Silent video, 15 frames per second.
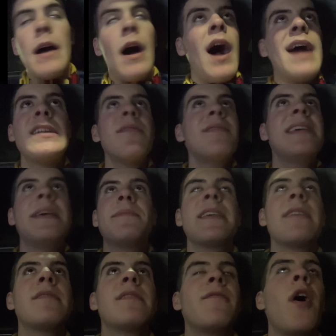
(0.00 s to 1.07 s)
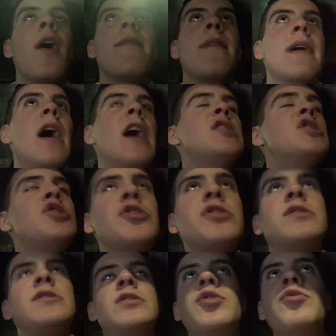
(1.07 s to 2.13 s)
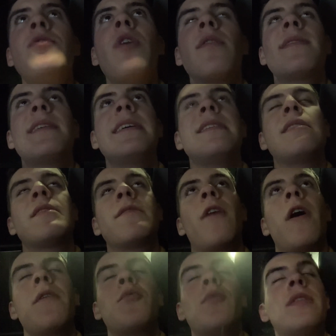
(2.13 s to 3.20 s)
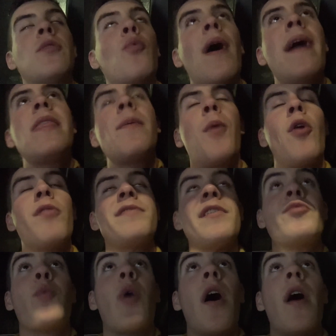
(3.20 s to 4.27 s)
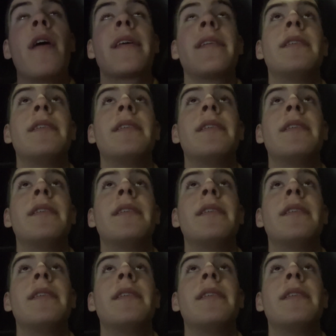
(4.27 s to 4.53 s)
I don't see him surviving. I just do not see him surviving with the way the Pozzos work.